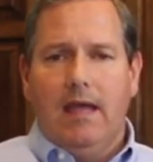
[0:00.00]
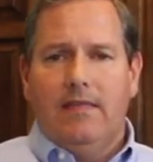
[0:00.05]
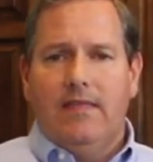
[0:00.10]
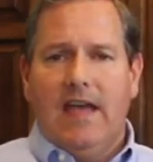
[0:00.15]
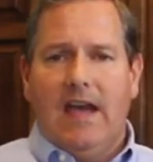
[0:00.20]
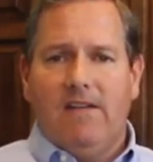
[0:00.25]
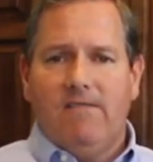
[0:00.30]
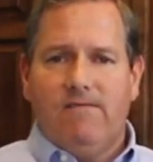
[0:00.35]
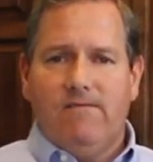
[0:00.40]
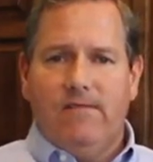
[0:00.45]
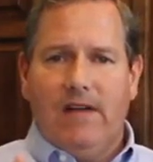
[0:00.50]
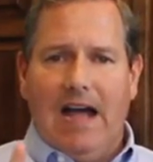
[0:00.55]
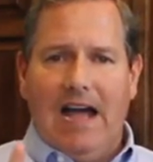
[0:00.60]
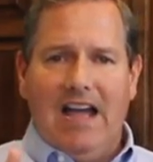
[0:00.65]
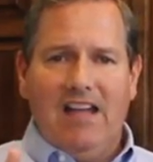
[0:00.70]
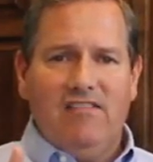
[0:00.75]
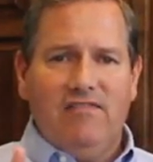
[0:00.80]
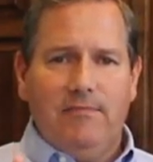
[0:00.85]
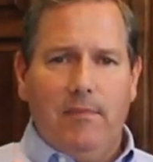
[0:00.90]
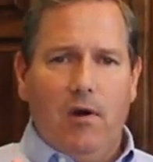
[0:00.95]
that
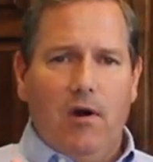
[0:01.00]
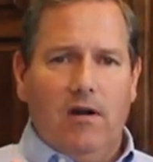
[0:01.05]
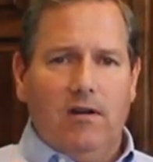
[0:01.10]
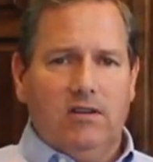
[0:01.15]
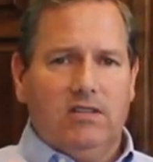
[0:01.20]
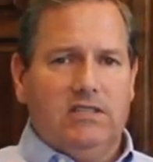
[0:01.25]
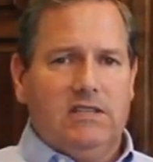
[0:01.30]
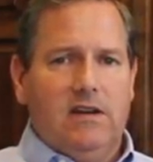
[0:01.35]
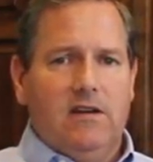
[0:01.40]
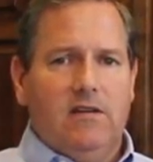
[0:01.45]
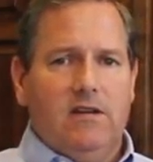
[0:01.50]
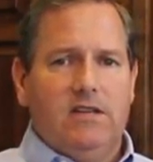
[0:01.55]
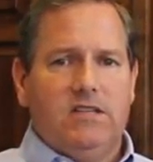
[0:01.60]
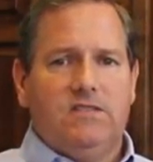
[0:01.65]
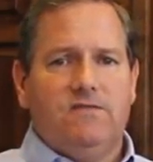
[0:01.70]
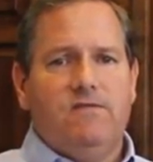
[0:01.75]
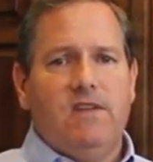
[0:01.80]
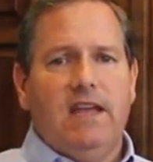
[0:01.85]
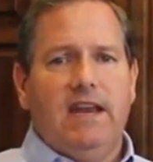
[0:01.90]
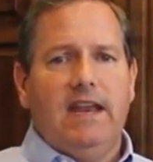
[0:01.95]
five-part
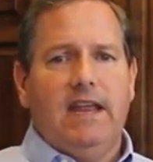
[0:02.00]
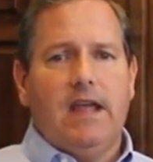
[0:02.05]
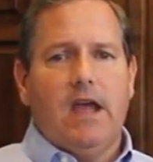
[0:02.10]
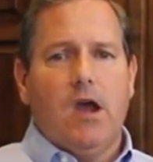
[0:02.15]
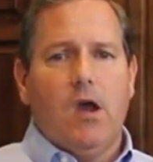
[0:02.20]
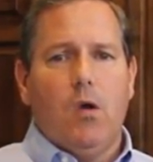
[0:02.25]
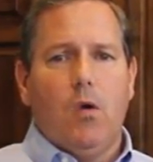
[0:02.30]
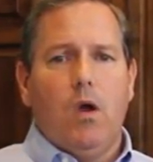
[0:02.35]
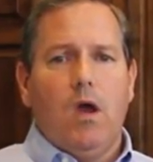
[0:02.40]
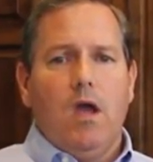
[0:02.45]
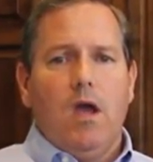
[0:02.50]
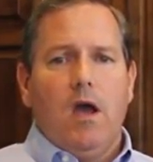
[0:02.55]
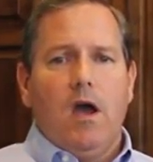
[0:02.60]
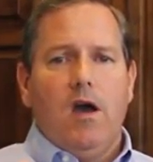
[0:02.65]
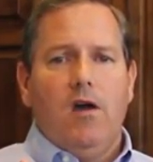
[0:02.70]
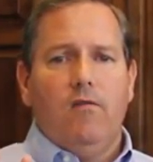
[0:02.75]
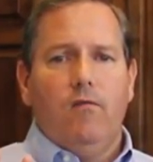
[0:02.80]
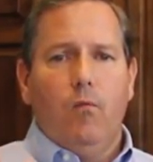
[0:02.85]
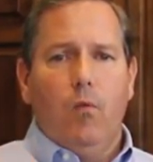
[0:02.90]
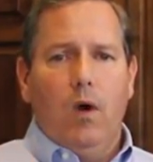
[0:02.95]
series video
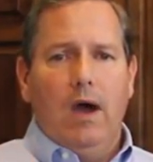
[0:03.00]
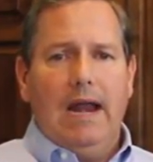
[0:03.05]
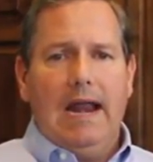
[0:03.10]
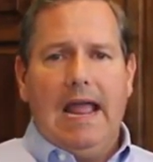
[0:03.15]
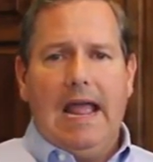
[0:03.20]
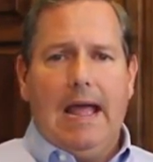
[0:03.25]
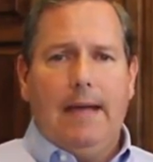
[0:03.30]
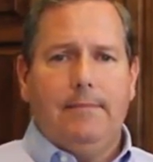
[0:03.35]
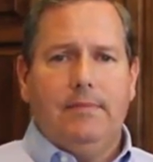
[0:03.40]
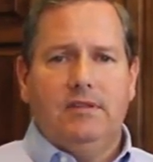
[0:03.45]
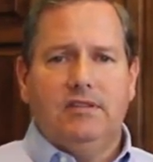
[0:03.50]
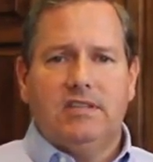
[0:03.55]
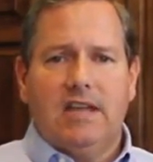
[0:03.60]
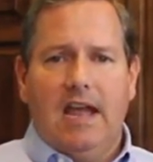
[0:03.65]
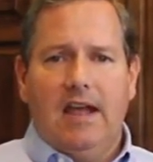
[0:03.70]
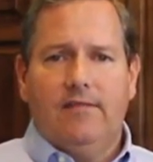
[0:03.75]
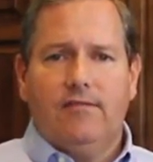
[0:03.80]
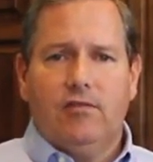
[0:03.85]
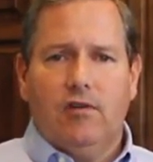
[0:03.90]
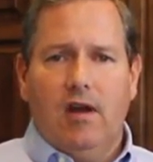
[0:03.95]
of what happens
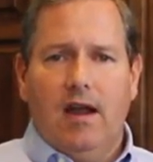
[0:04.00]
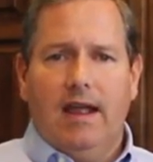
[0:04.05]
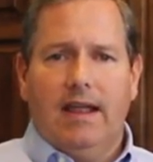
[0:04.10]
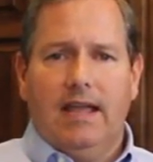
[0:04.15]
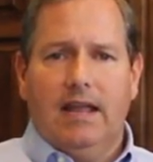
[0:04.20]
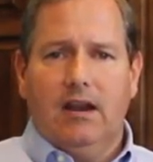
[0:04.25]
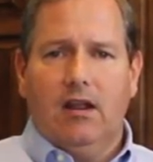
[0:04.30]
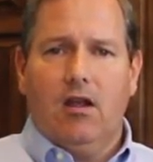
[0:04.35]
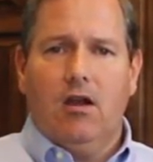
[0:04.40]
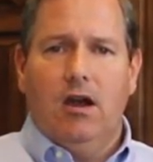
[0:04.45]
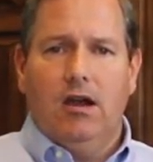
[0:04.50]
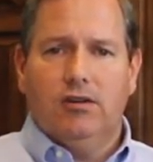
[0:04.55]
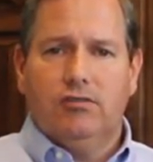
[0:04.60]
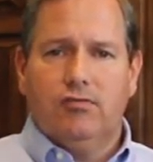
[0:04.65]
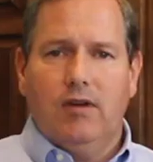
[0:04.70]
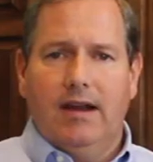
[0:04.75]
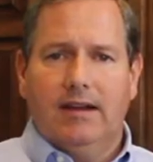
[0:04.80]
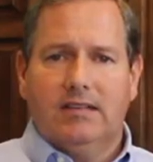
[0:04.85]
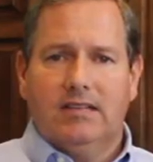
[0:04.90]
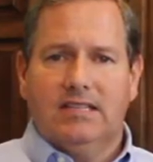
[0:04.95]
after I get a
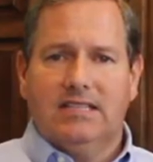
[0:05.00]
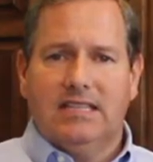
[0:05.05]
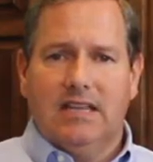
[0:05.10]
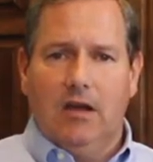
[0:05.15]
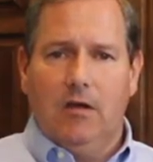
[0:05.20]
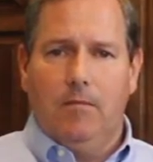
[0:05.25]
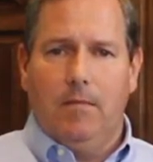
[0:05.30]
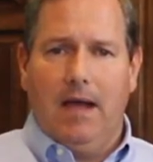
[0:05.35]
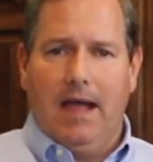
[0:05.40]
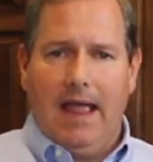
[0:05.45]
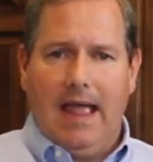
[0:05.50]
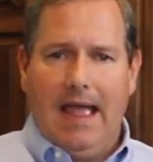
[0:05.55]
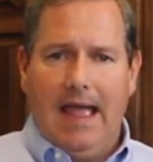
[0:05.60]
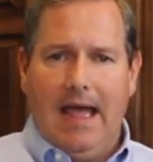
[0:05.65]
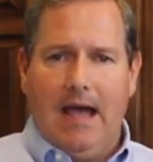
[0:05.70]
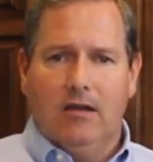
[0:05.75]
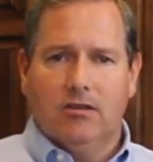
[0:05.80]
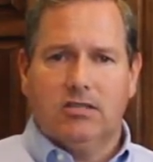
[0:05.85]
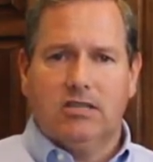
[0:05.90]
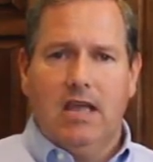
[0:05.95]
contract to sell my
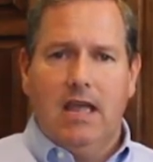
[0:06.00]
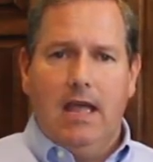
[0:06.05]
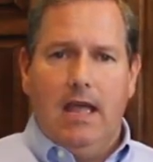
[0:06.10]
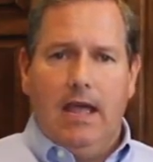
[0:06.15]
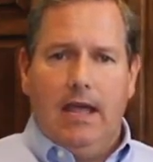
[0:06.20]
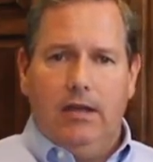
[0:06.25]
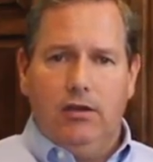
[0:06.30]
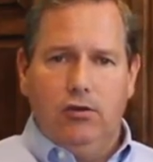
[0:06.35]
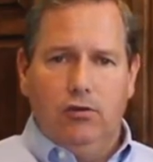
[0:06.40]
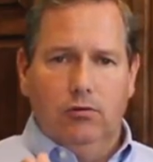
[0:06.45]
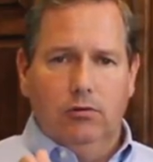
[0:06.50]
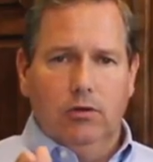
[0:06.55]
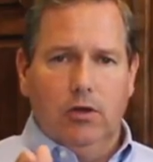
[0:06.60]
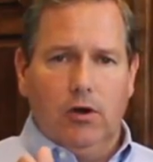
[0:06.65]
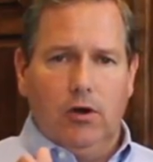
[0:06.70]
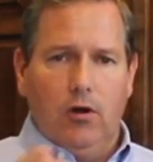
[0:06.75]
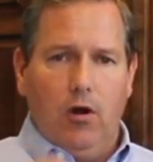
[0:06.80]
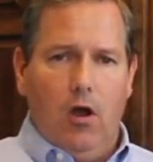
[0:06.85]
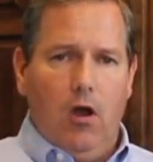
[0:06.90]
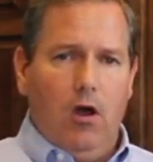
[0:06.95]
house and you'll
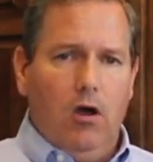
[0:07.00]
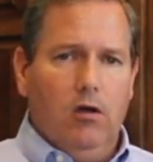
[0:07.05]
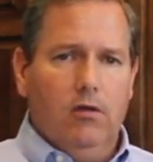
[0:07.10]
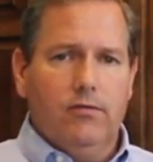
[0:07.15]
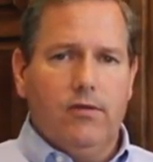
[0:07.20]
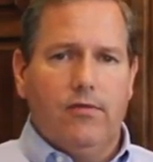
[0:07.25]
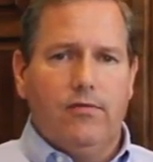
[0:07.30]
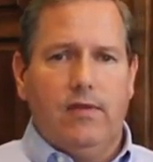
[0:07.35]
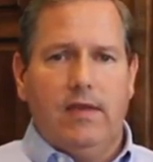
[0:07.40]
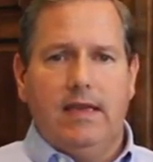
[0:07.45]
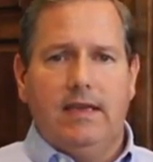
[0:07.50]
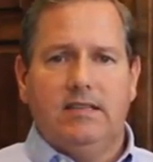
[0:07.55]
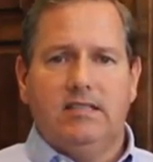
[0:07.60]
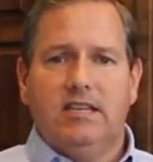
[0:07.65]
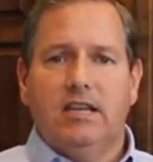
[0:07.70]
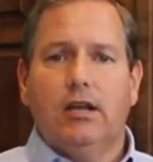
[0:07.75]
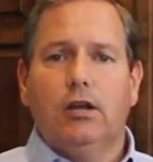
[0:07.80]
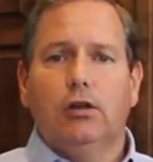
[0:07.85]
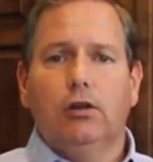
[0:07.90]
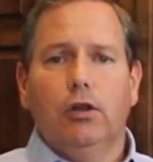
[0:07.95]
learn all the
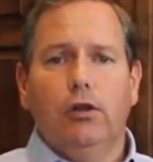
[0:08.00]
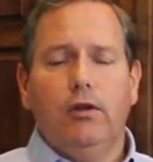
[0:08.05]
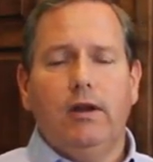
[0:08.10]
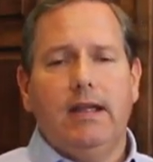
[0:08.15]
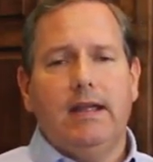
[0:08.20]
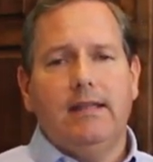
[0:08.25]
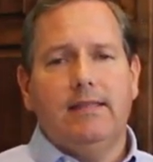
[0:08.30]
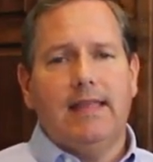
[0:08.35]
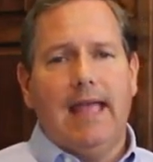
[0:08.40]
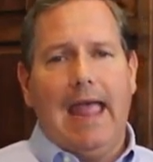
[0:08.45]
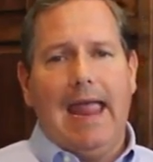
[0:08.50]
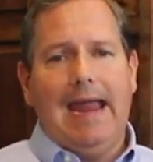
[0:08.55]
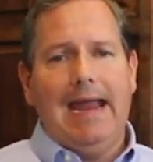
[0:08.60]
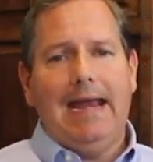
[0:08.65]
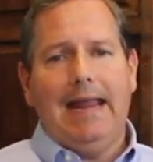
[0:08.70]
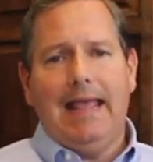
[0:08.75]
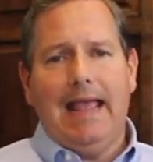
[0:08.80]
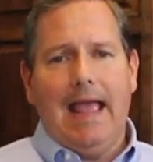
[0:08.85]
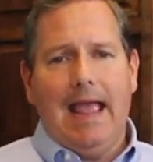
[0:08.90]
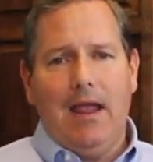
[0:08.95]
things including the
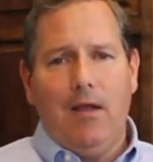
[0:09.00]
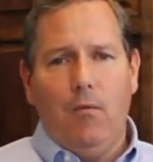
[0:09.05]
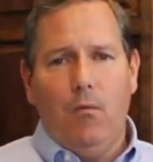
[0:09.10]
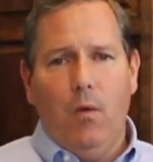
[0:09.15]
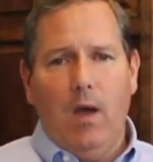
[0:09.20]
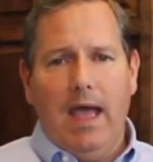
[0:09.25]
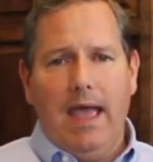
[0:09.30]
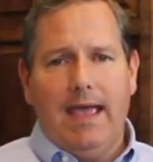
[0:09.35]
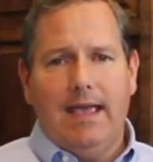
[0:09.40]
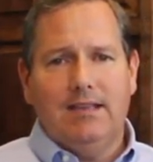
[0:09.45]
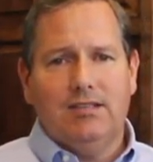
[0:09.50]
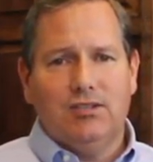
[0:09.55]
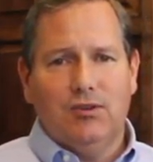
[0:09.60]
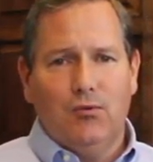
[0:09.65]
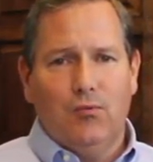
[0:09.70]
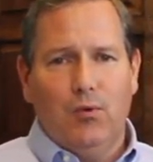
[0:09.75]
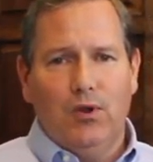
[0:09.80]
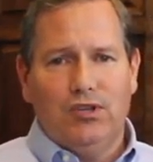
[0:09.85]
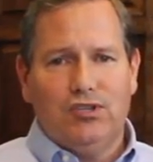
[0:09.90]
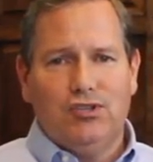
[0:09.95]
88 ways
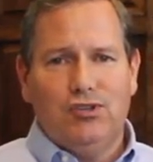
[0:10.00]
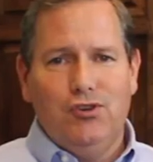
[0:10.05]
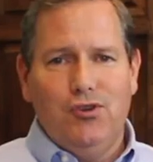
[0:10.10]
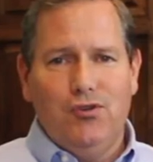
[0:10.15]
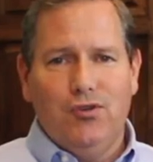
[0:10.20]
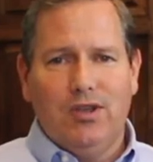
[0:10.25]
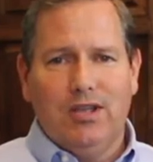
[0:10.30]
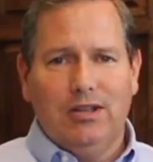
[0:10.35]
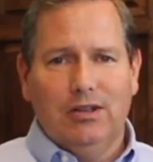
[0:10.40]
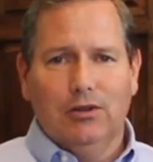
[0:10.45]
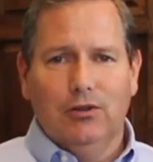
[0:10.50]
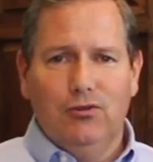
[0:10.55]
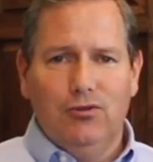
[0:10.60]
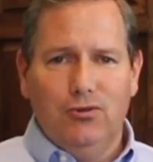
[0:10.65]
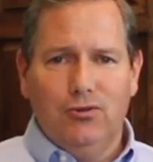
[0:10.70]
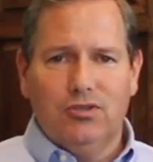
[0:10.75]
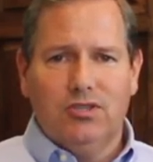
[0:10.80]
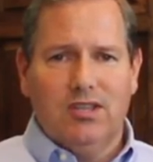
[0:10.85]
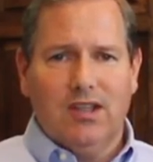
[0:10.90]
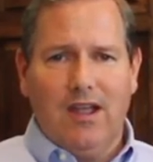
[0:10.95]
in which you can
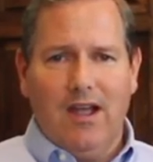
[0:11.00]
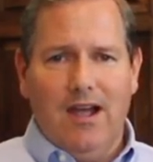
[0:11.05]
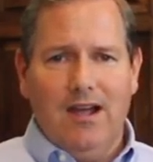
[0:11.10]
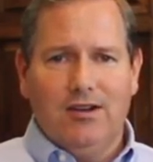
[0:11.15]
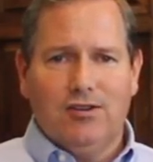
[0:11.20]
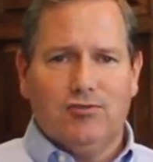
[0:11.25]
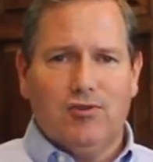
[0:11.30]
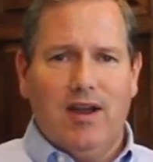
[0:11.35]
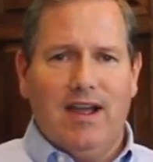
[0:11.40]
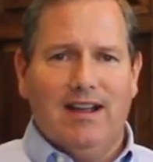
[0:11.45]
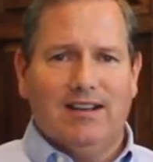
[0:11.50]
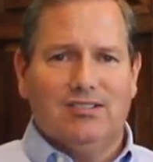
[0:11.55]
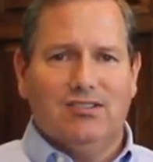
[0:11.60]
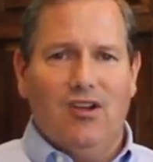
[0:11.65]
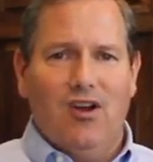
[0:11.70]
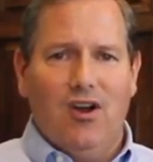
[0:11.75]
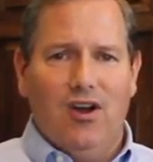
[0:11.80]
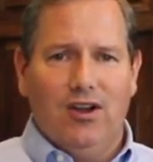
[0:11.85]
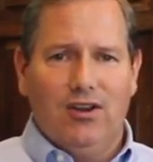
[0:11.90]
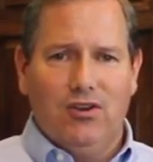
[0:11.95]
lose the
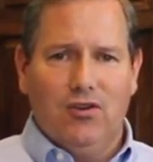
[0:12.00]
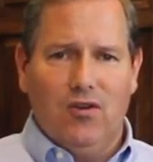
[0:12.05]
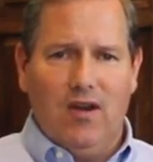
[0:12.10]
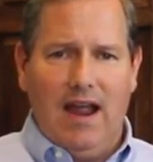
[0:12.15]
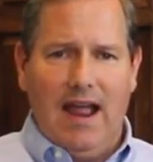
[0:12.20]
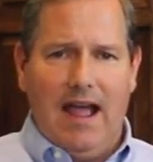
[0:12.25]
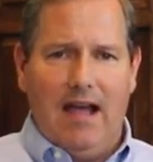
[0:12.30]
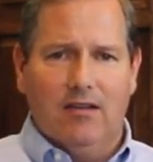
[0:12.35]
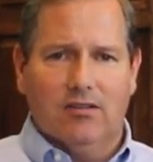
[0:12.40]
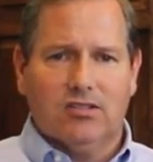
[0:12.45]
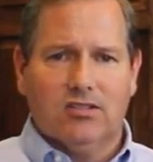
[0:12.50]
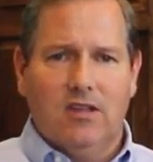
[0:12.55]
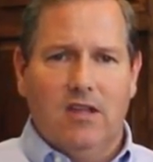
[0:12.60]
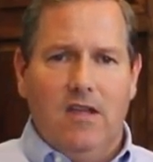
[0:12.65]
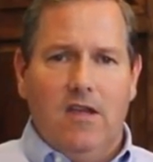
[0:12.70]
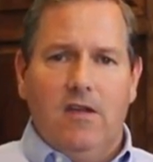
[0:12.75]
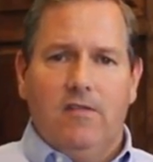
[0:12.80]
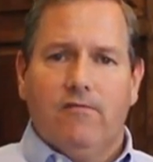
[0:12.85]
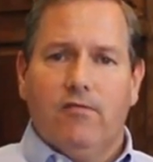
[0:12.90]
contract on your house.